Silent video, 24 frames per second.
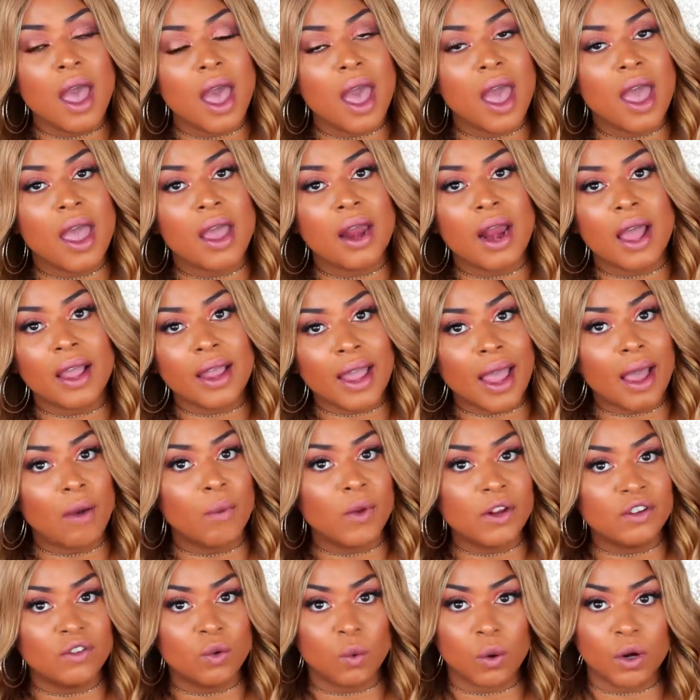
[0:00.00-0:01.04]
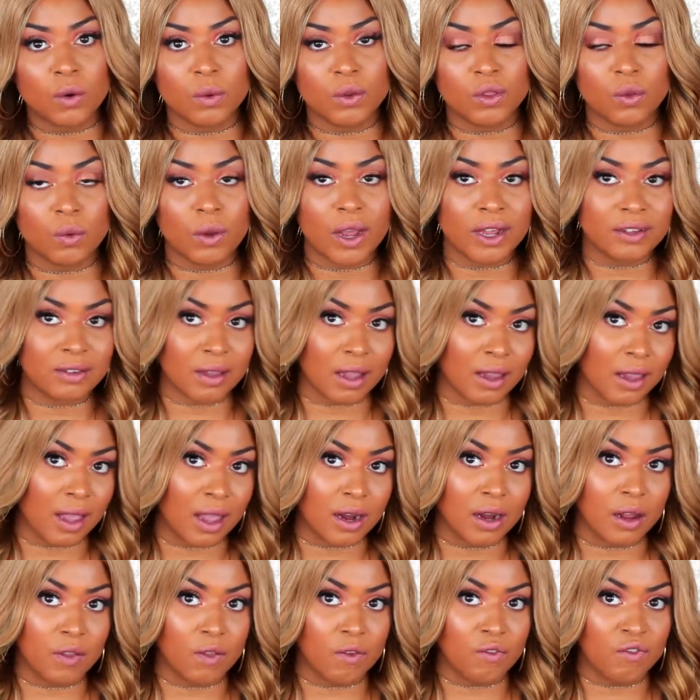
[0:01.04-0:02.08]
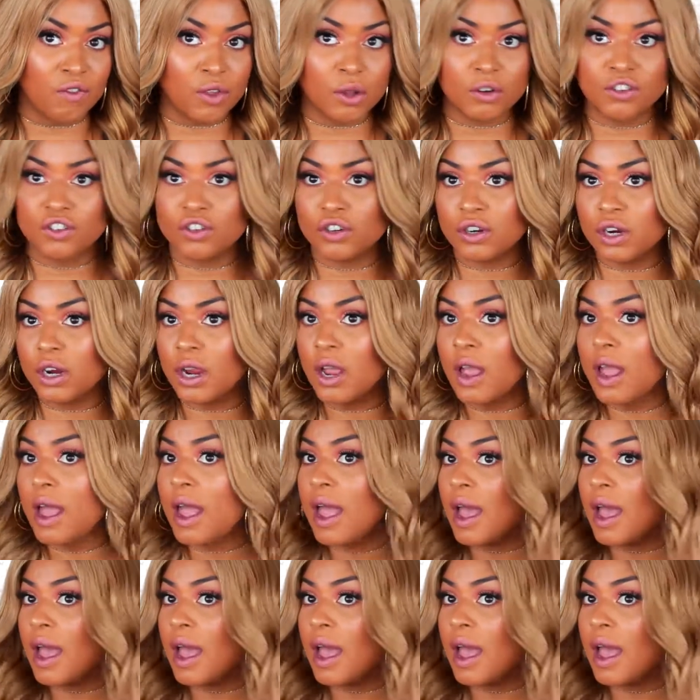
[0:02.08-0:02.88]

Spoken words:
and I can't wait to work with you guys again in the future.